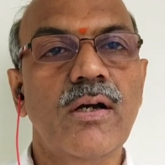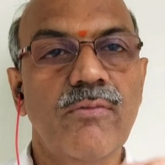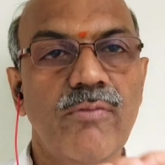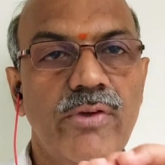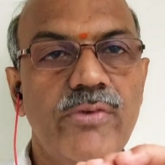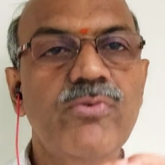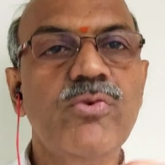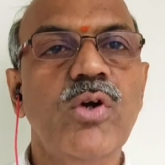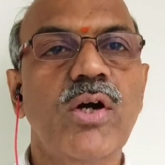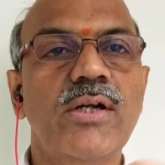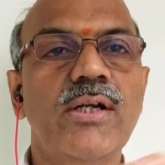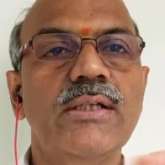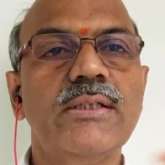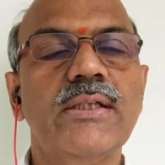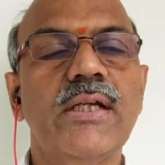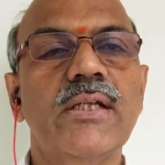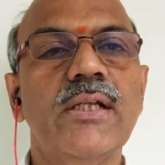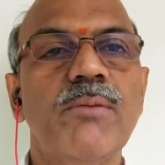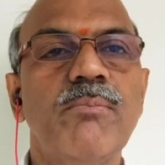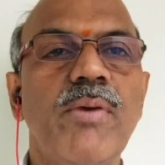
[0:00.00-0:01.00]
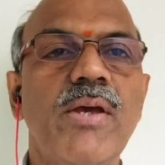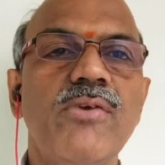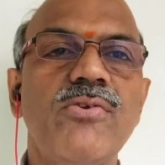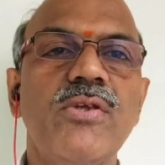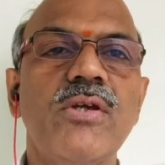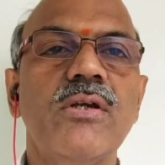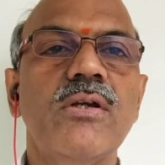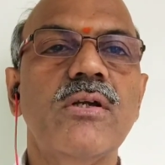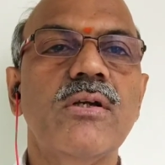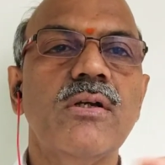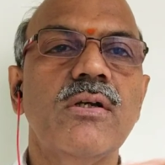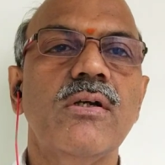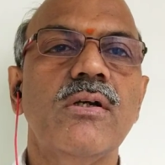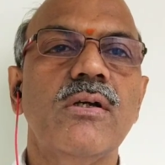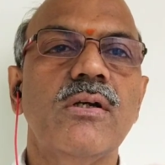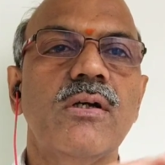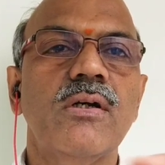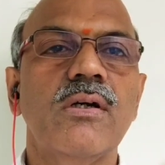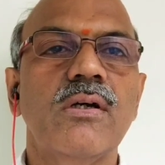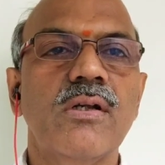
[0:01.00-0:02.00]
which you understand the basic
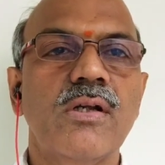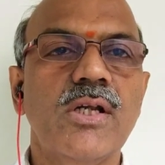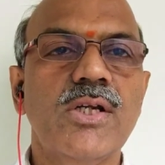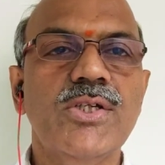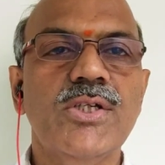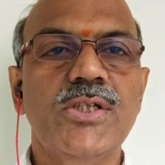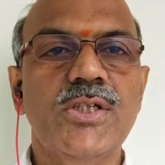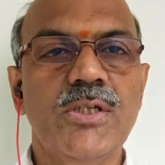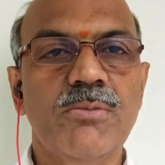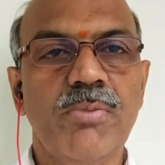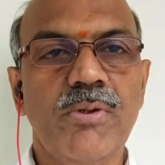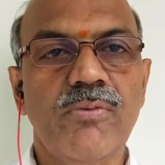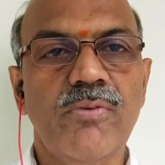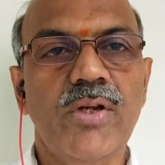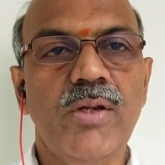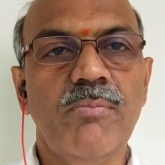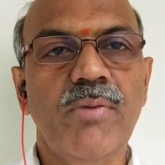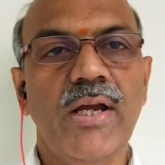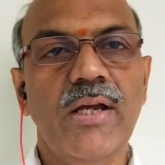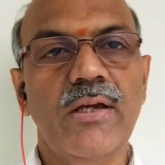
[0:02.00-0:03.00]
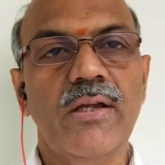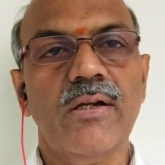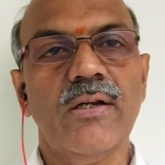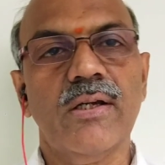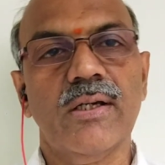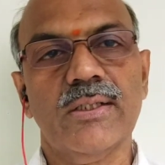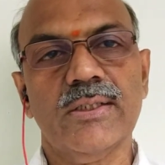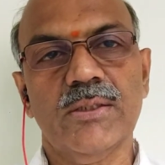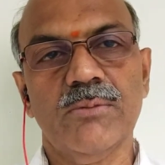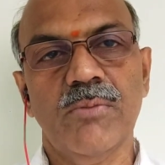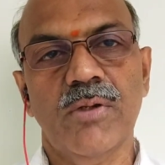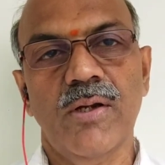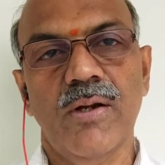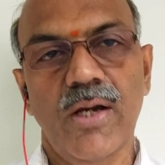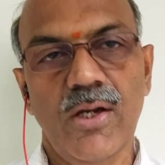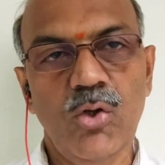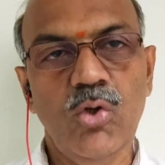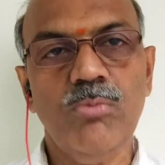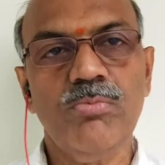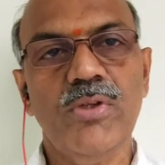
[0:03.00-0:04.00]
relationship between a banker and a customer.
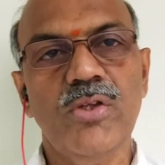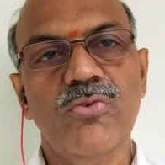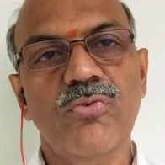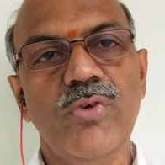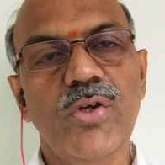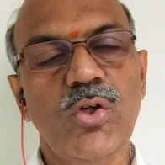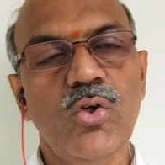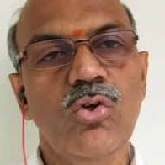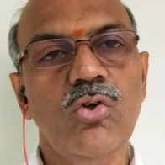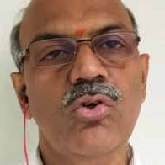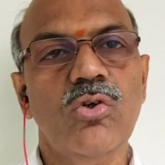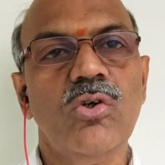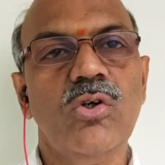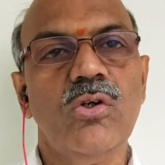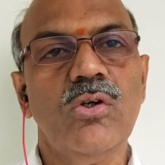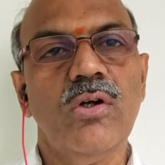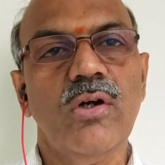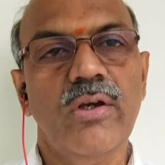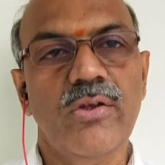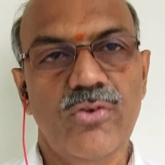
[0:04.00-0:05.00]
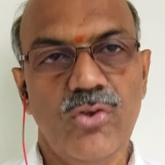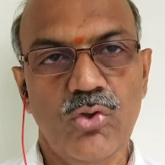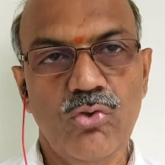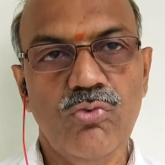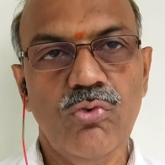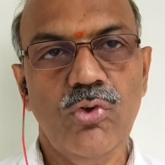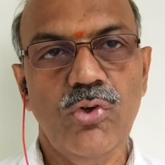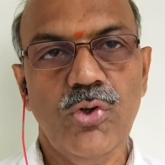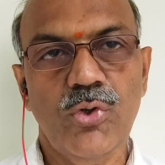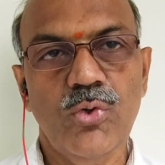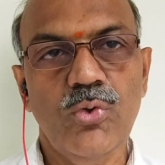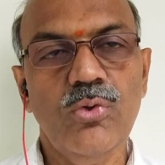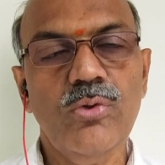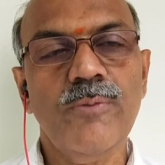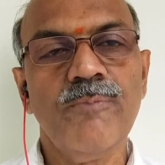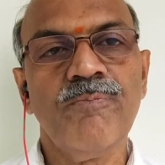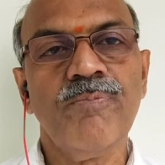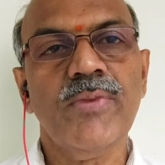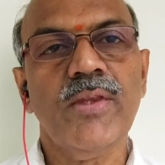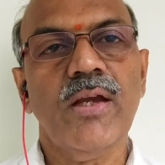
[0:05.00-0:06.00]
I hope this video is useful to you,
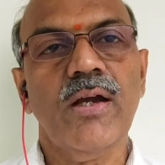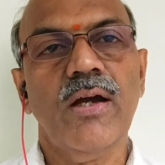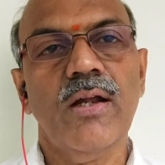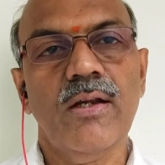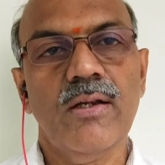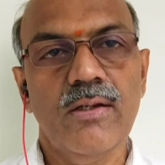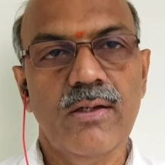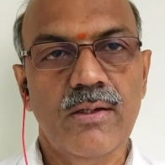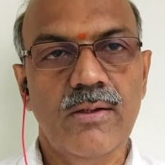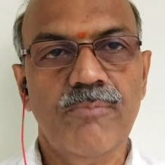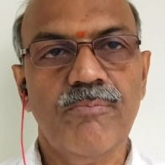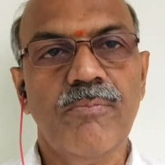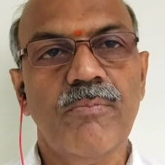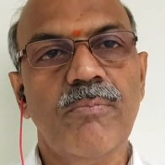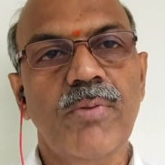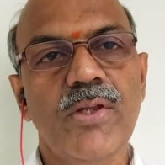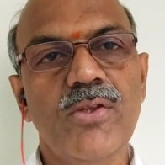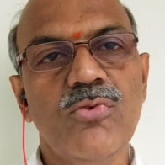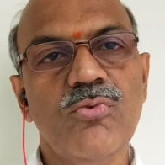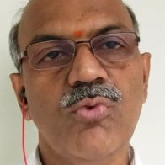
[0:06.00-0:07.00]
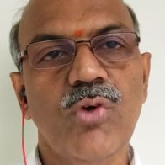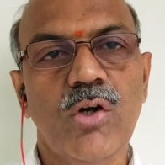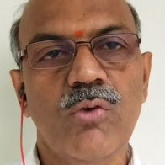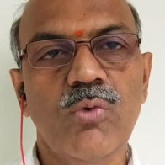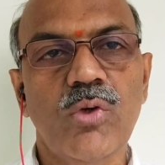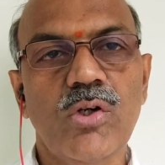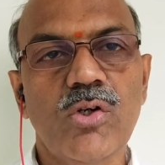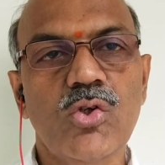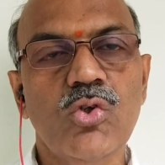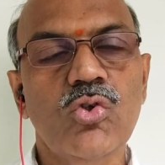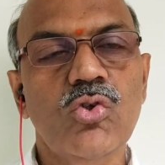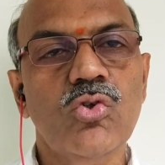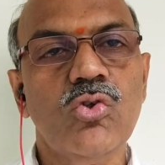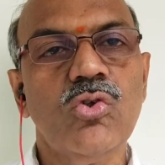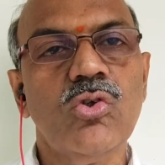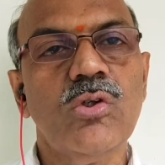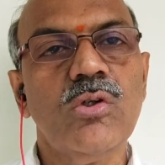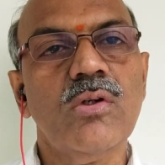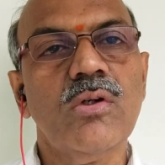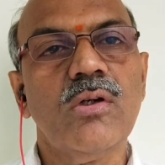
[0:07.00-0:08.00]
and please forward to
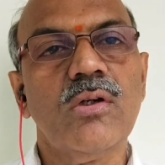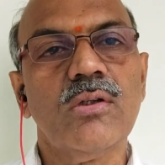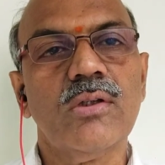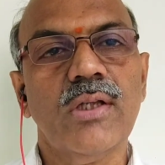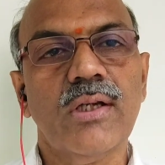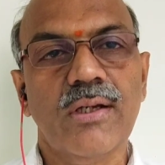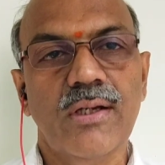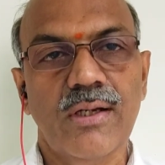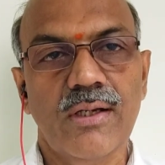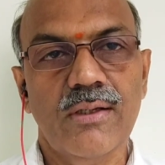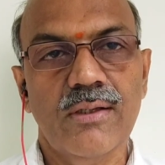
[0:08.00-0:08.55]
the